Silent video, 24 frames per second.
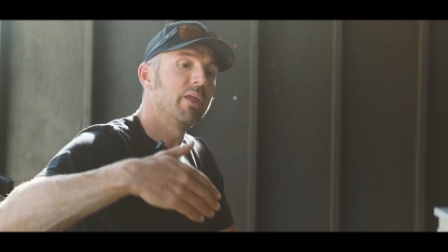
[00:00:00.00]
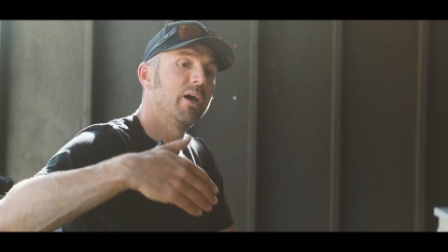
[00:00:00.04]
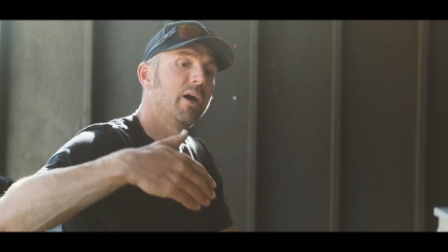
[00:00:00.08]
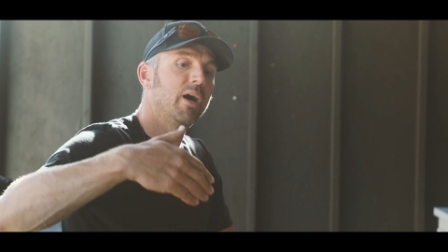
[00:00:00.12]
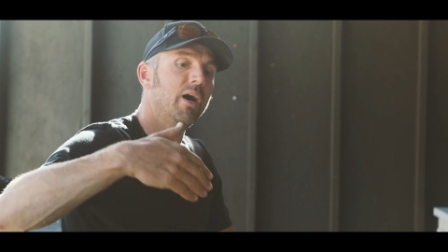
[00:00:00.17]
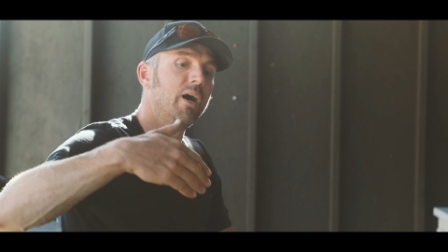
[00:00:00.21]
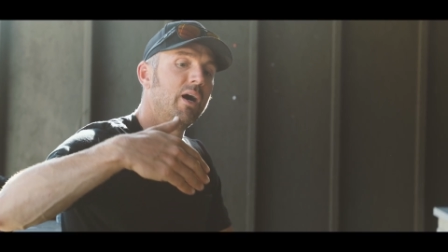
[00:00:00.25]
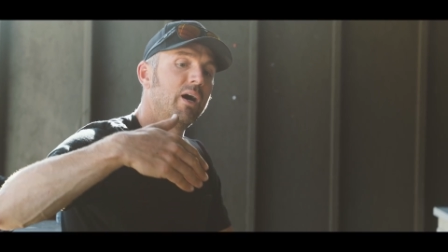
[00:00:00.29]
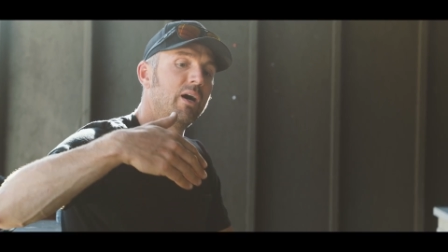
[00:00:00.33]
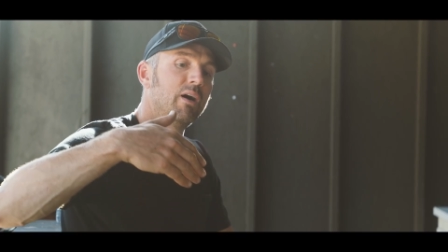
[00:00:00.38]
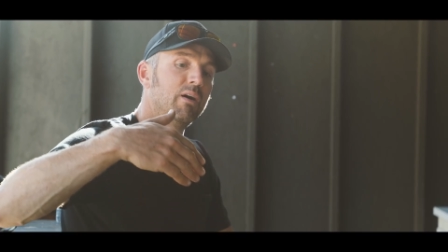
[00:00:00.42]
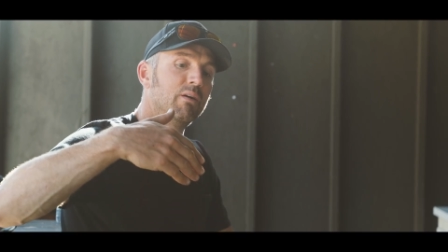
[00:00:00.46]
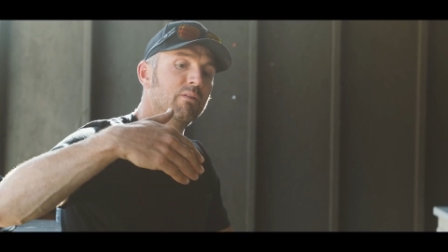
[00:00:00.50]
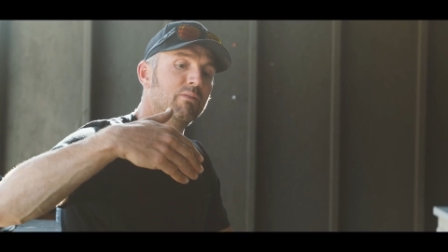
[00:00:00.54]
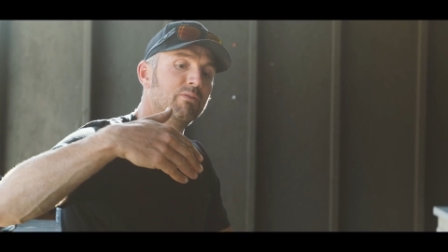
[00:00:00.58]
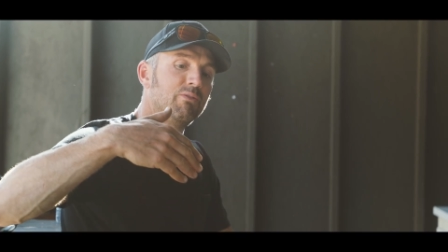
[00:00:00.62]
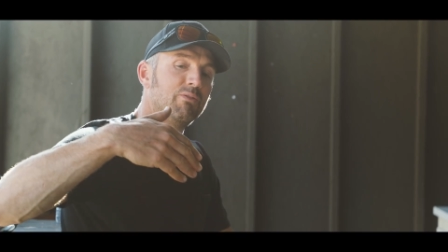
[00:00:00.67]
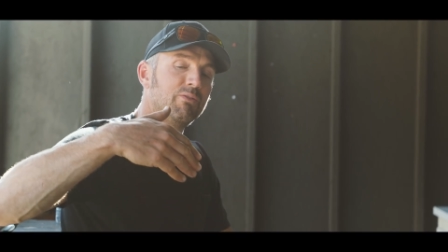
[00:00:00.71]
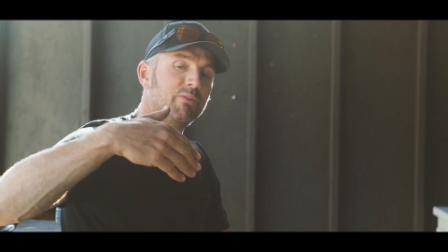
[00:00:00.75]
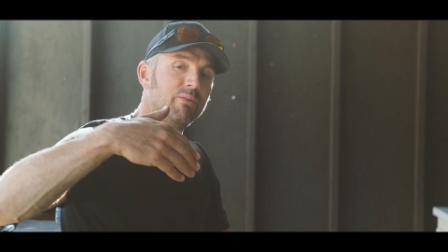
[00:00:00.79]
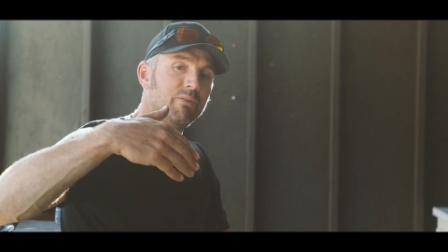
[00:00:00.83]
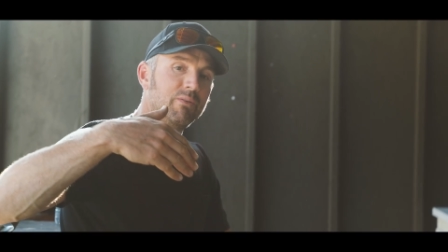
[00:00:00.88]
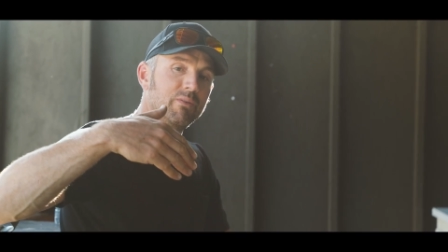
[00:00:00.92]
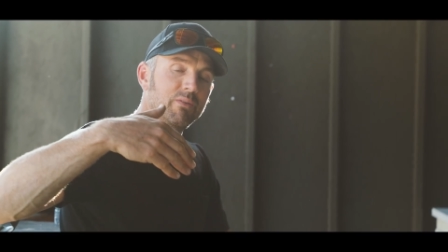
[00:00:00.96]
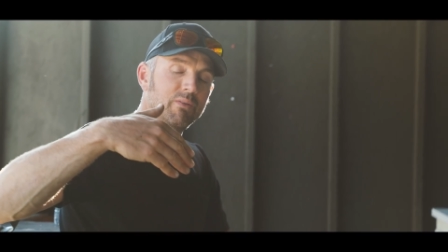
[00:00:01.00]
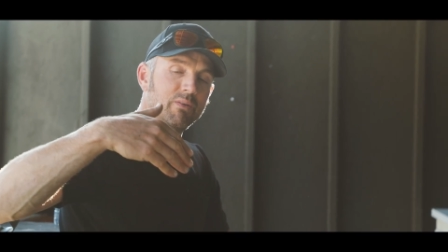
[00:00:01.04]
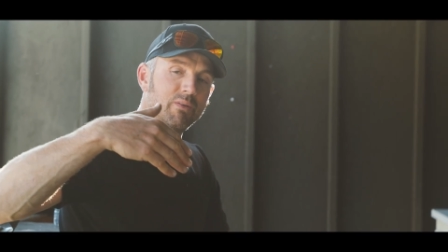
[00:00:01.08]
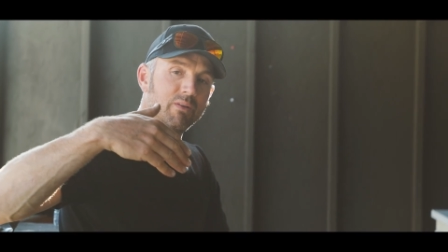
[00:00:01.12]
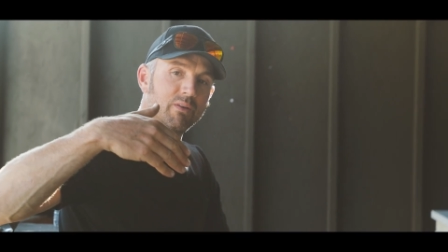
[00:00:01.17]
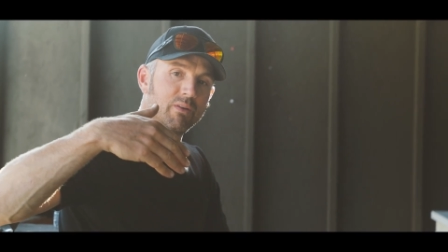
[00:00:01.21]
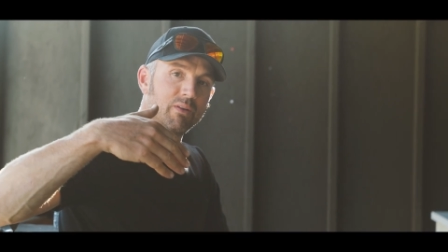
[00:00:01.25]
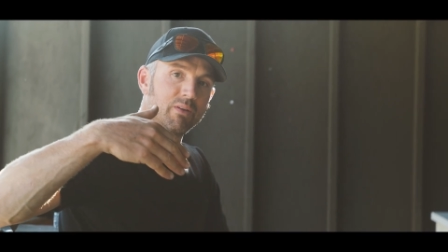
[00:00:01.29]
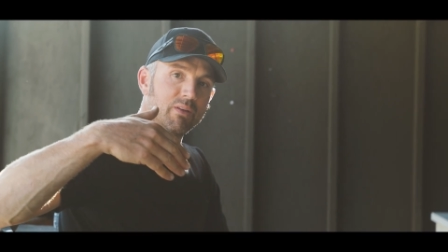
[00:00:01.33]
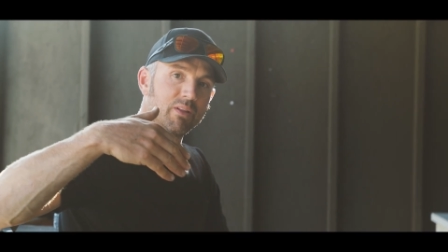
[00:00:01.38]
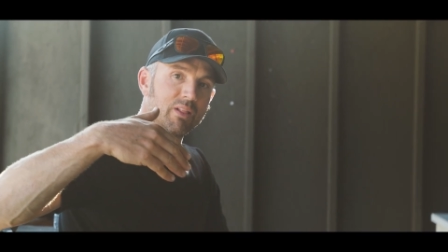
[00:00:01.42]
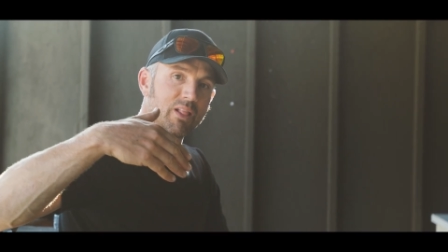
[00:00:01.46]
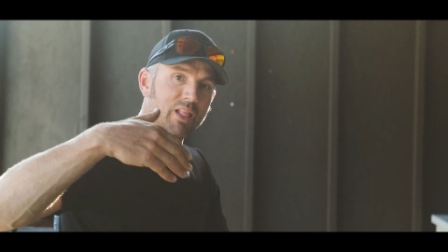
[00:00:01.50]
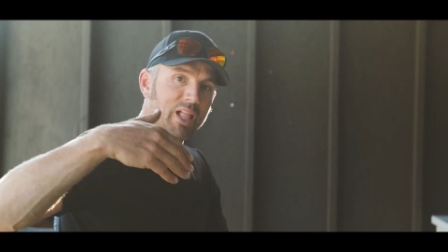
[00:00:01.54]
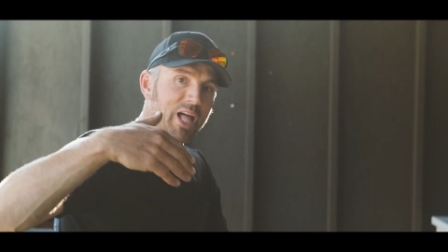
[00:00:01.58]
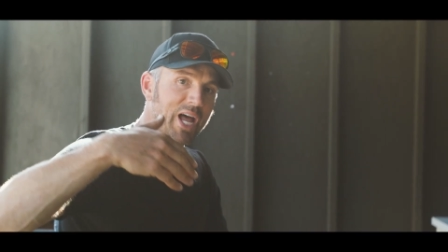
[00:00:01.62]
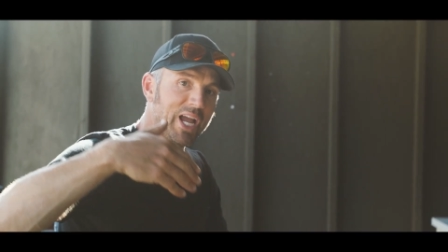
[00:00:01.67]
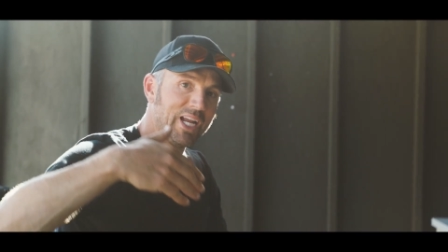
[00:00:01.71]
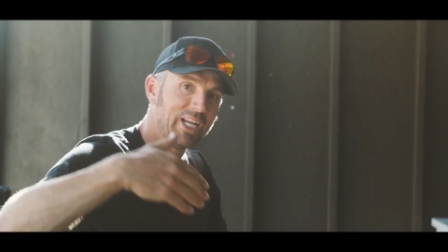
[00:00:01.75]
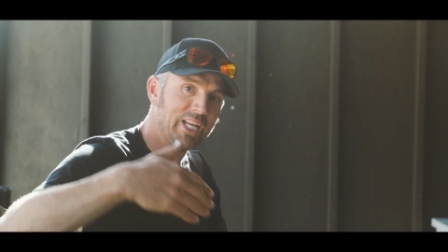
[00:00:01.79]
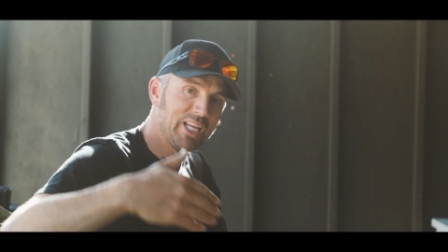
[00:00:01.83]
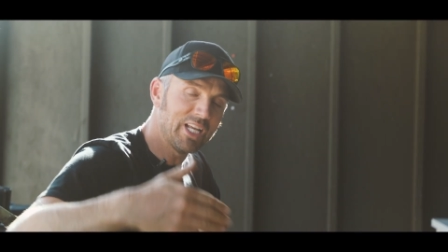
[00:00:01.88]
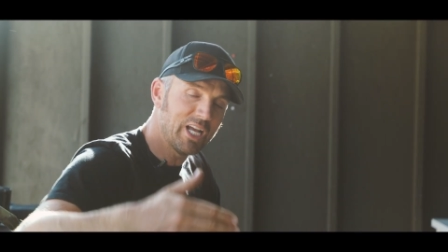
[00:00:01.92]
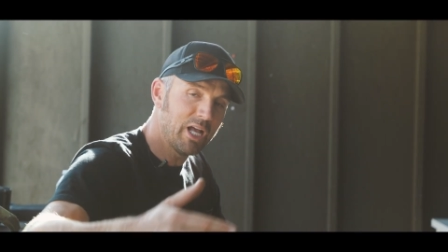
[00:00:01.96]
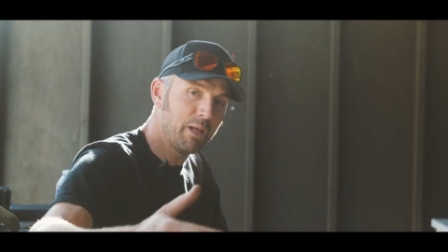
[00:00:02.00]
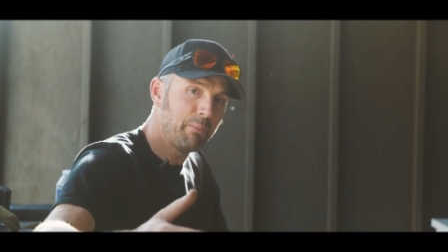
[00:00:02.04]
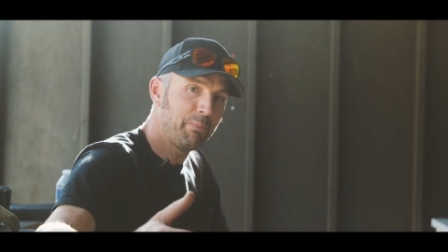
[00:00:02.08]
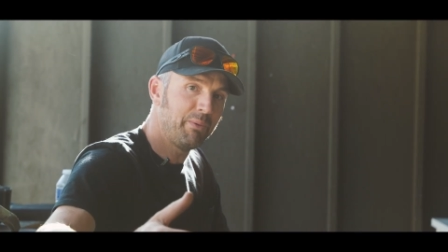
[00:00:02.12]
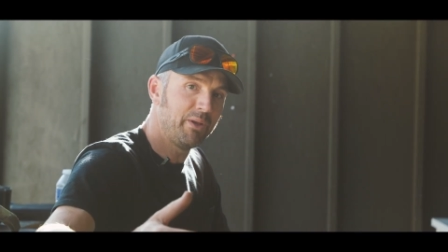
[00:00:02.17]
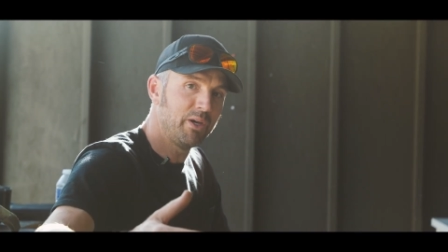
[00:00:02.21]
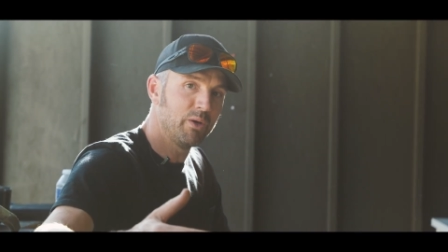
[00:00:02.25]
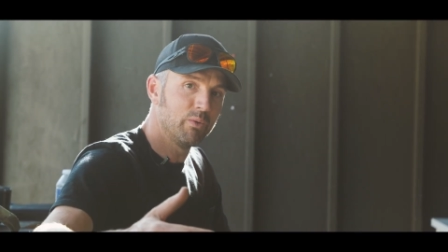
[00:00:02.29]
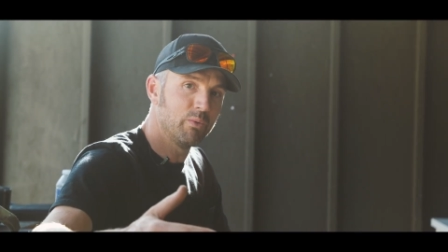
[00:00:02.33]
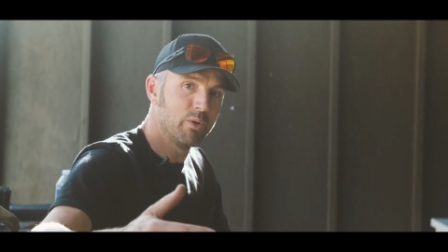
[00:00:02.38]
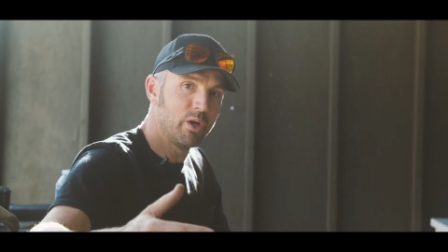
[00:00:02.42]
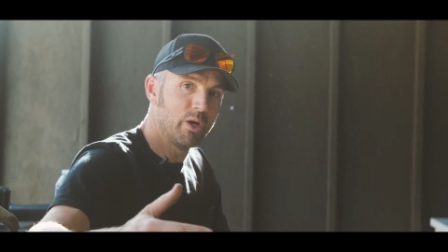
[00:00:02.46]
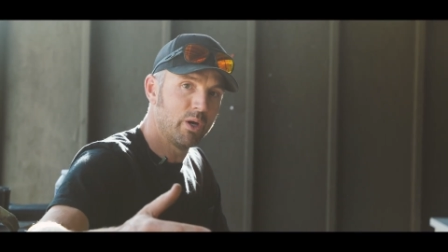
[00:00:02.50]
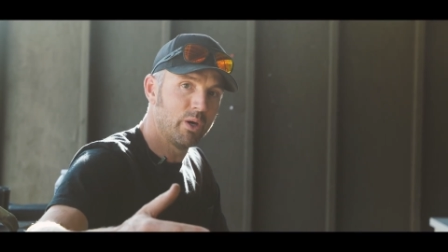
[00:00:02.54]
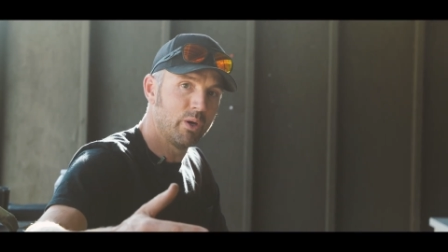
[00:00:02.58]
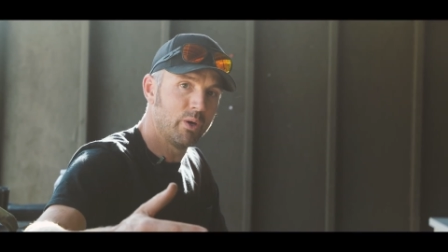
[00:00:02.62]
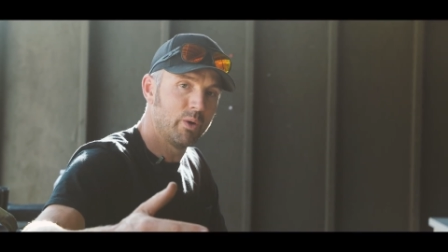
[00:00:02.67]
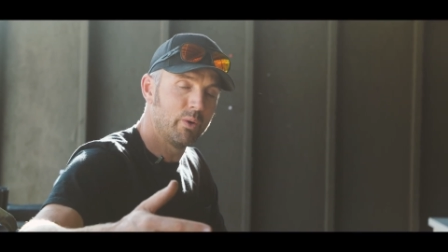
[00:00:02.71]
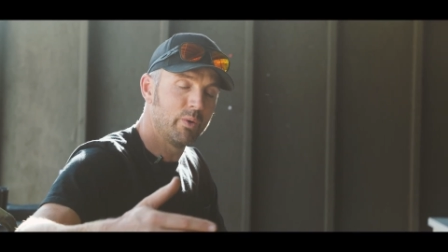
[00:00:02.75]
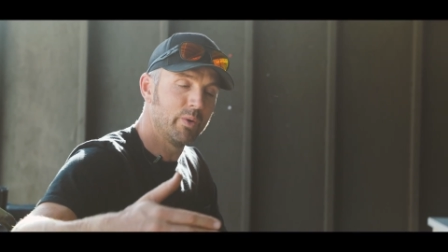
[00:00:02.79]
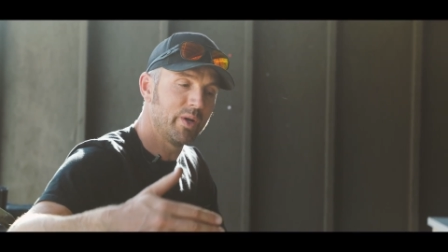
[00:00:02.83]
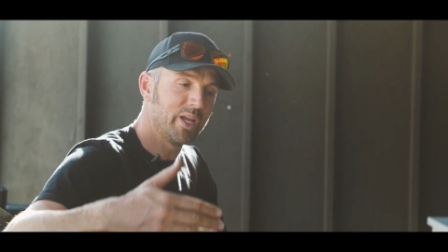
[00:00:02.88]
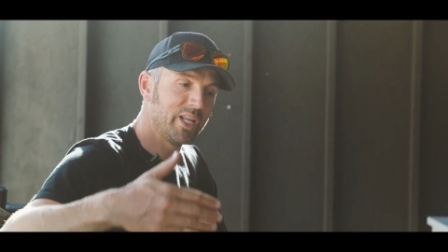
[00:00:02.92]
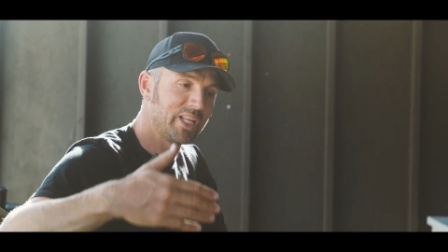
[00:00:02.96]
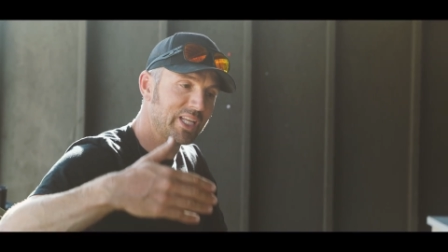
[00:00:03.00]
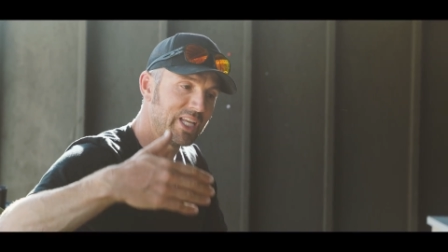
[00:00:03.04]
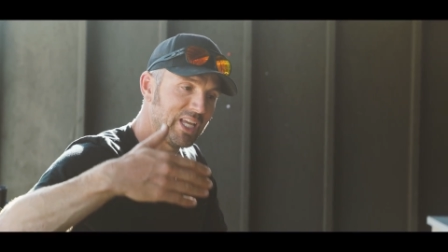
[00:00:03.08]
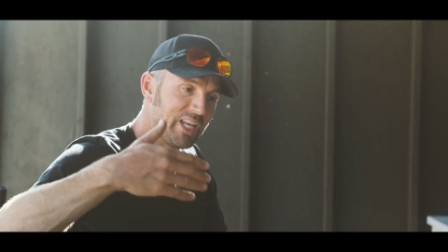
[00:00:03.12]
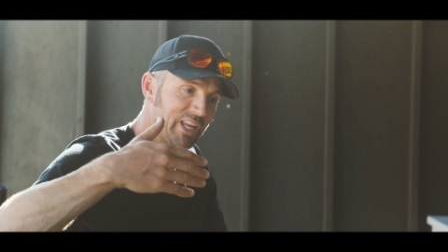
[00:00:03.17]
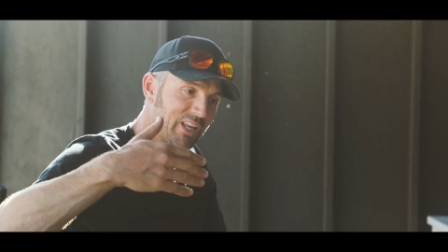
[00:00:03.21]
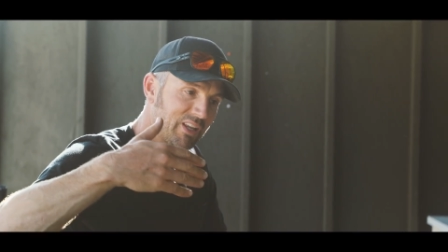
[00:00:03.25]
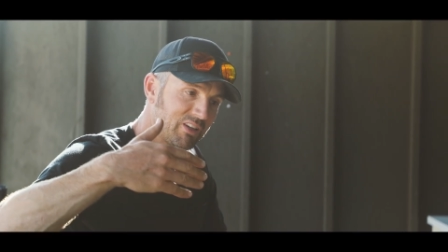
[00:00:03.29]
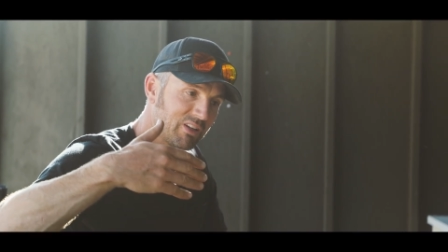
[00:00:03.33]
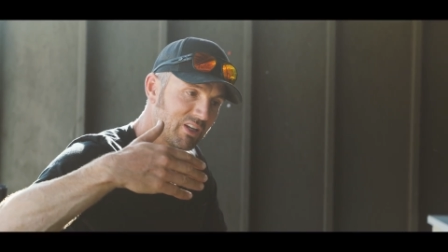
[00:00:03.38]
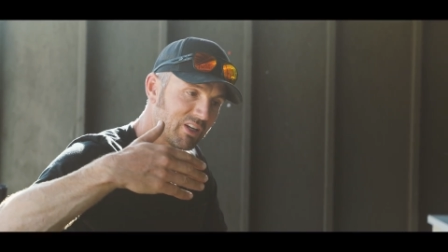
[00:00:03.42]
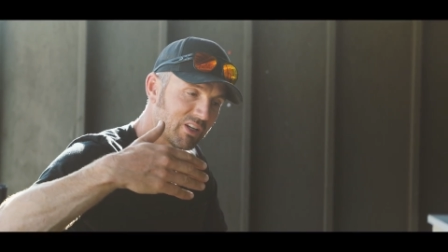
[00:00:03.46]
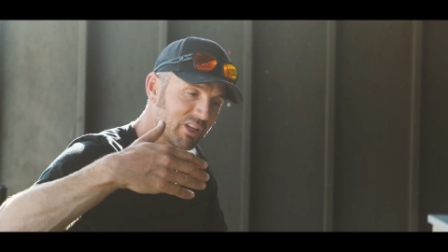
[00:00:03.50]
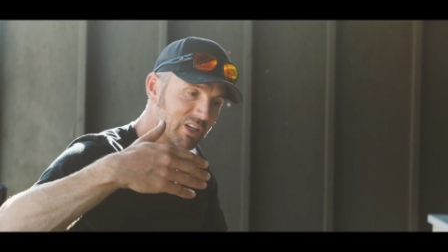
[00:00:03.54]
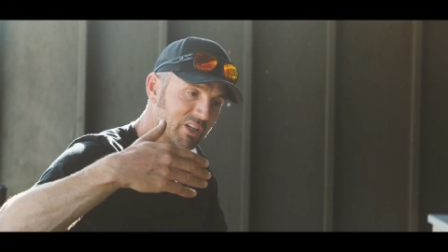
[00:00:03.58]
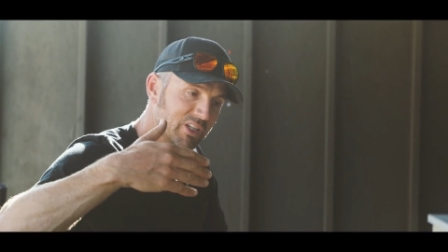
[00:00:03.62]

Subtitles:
of lining up in a row and getting